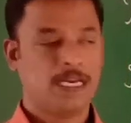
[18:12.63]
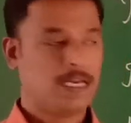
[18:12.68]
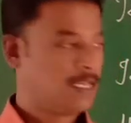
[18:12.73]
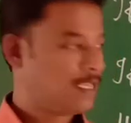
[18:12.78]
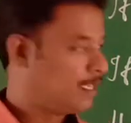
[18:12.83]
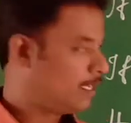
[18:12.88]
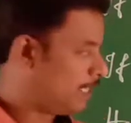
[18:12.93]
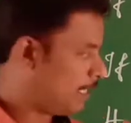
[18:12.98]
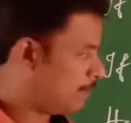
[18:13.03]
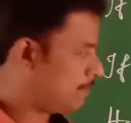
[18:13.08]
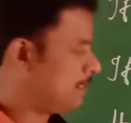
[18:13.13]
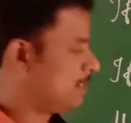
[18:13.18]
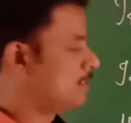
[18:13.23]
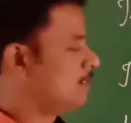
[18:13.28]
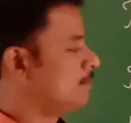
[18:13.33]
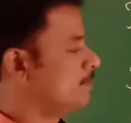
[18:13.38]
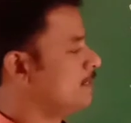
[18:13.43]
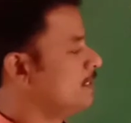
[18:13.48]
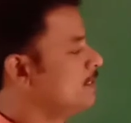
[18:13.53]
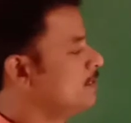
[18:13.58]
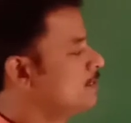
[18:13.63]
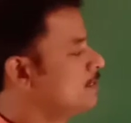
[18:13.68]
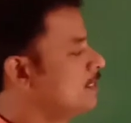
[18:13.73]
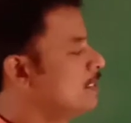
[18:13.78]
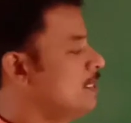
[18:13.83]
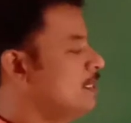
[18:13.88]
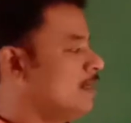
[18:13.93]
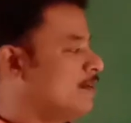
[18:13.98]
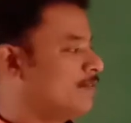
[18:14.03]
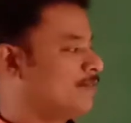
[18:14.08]
Lament means
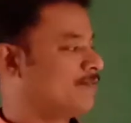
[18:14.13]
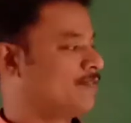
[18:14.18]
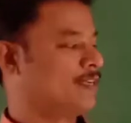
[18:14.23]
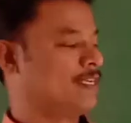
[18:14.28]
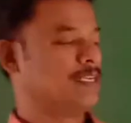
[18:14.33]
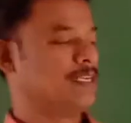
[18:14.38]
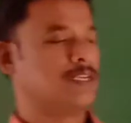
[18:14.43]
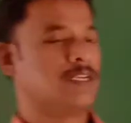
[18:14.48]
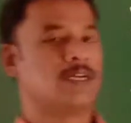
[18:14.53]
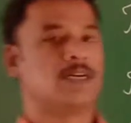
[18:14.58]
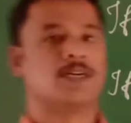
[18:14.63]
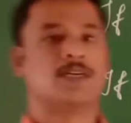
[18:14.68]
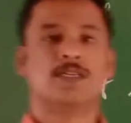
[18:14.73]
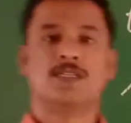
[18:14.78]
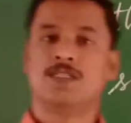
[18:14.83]
feel